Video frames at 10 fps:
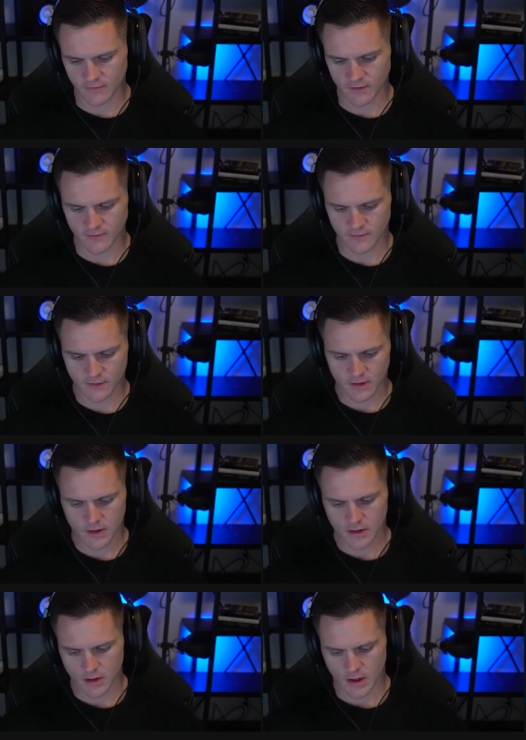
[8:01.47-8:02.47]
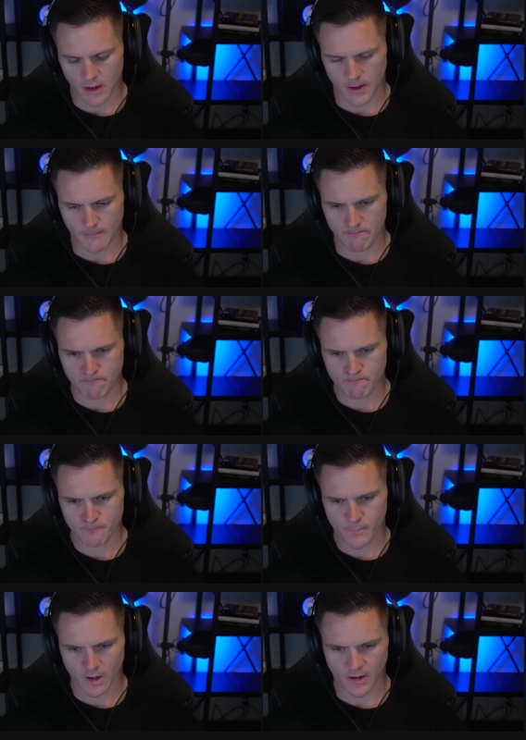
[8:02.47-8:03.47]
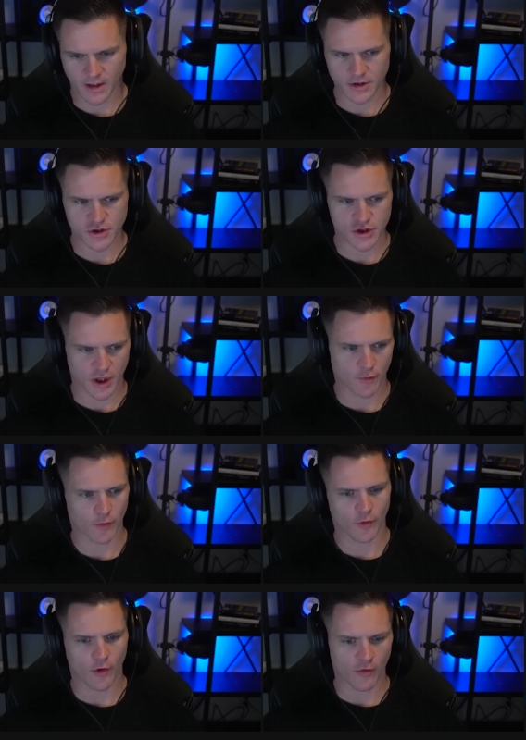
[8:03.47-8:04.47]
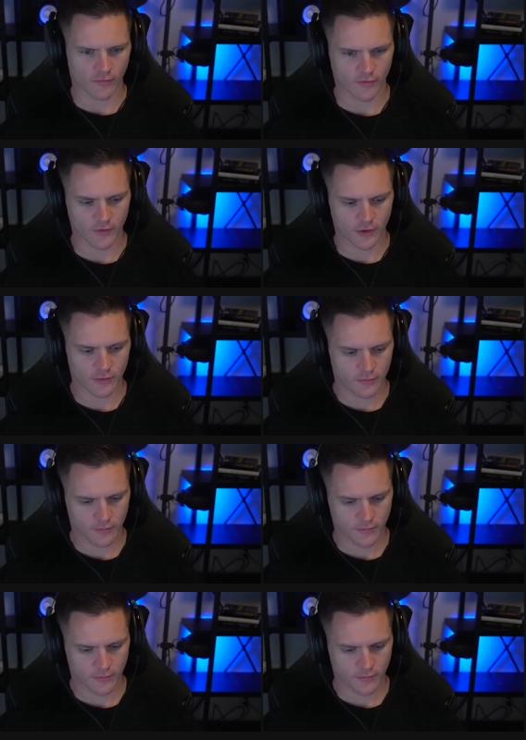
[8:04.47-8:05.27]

us um, like a general overview